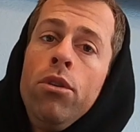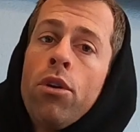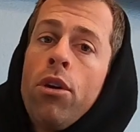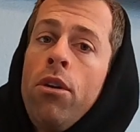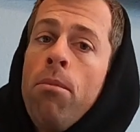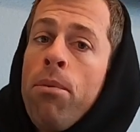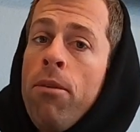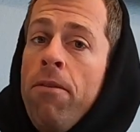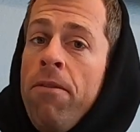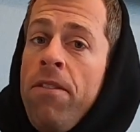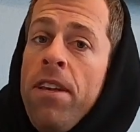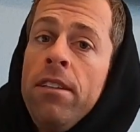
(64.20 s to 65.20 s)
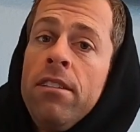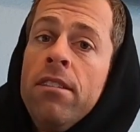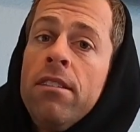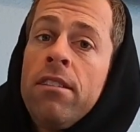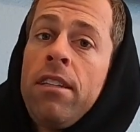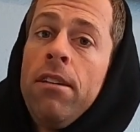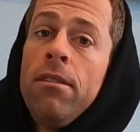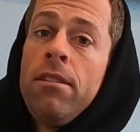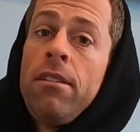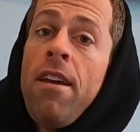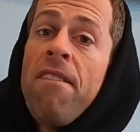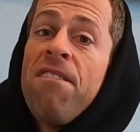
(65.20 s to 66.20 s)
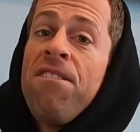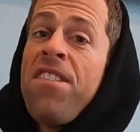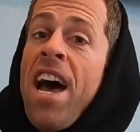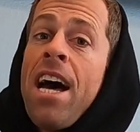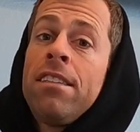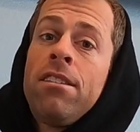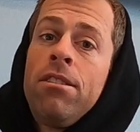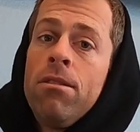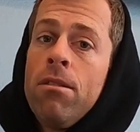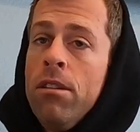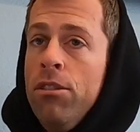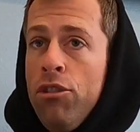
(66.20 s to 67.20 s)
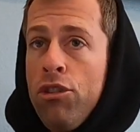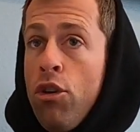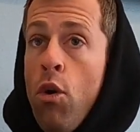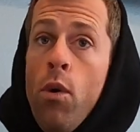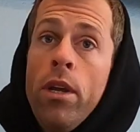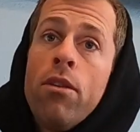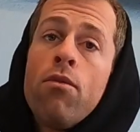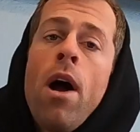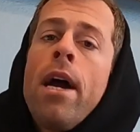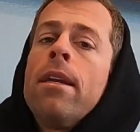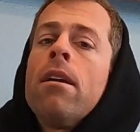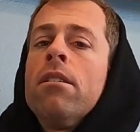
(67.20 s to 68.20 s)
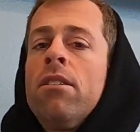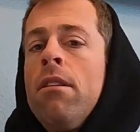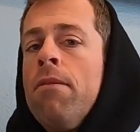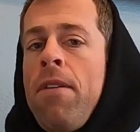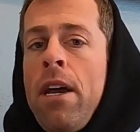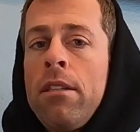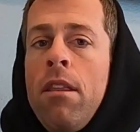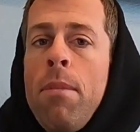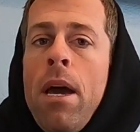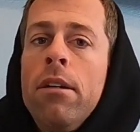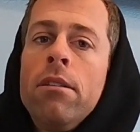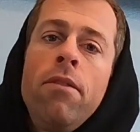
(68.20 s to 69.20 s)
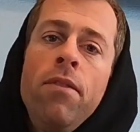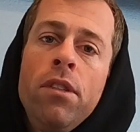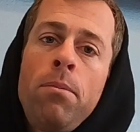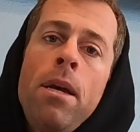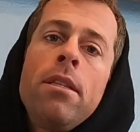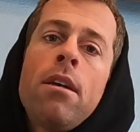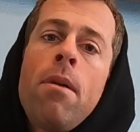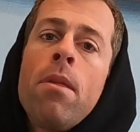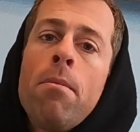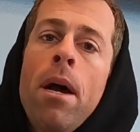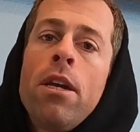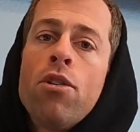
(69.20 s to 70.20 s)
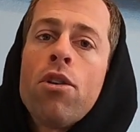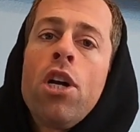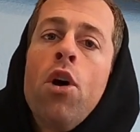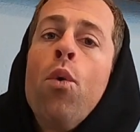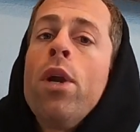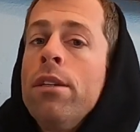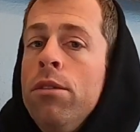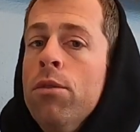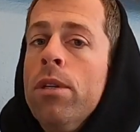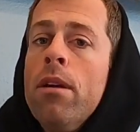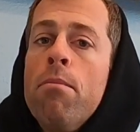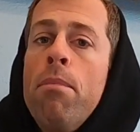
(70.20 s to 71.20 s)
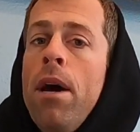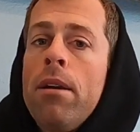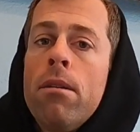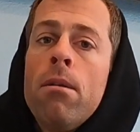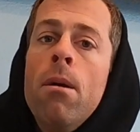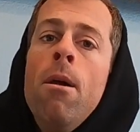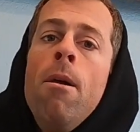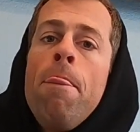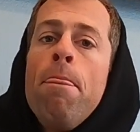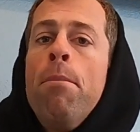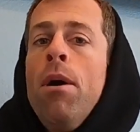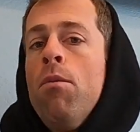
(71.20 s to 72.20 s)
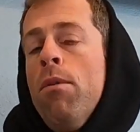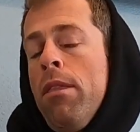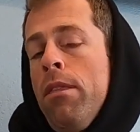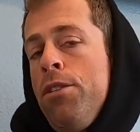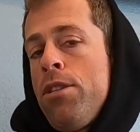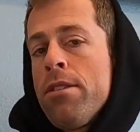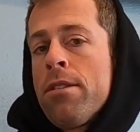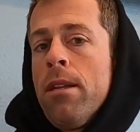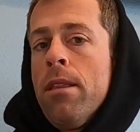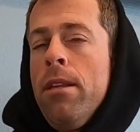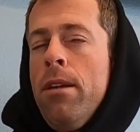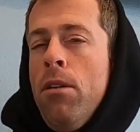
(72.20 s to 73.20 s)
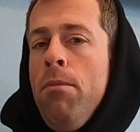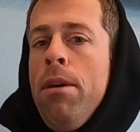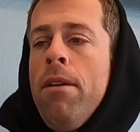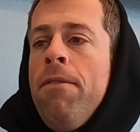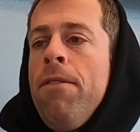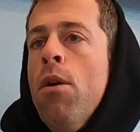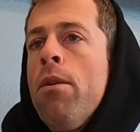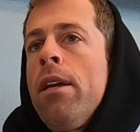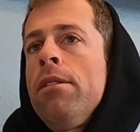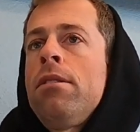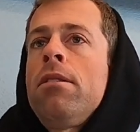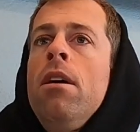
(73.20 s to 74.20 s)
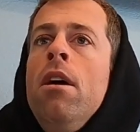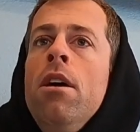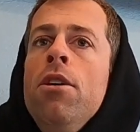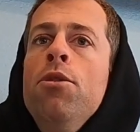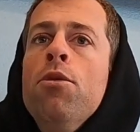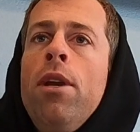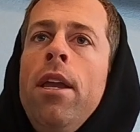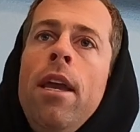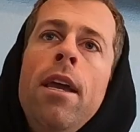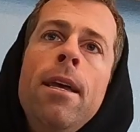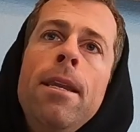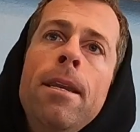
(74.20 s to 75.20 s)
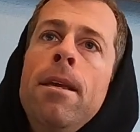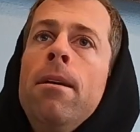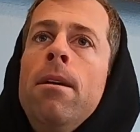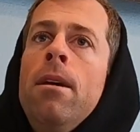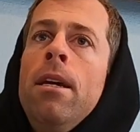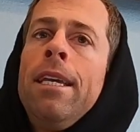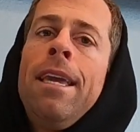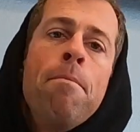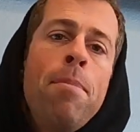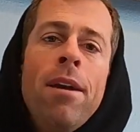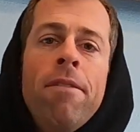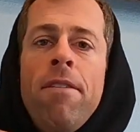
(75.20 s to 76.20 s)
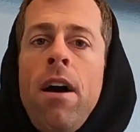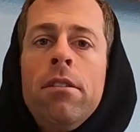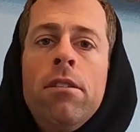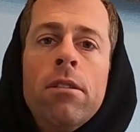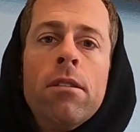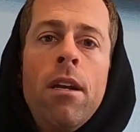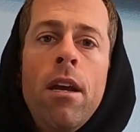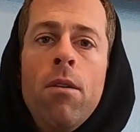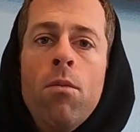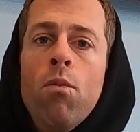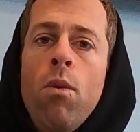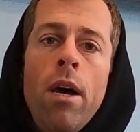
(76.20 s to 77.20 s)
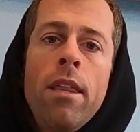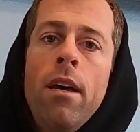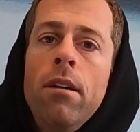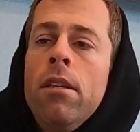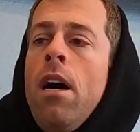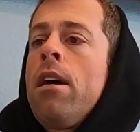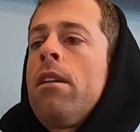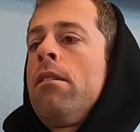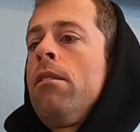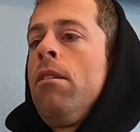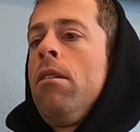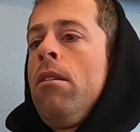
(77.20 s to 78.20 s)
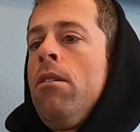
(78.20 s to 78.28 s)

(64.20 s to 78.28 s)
you're going to improve fitness and skill set faster than just going and riding. Because the fact of the matter is, if you spend time on the bike, you're going to get better. But with just a little bit of focus, you can get better faster. And why the hell not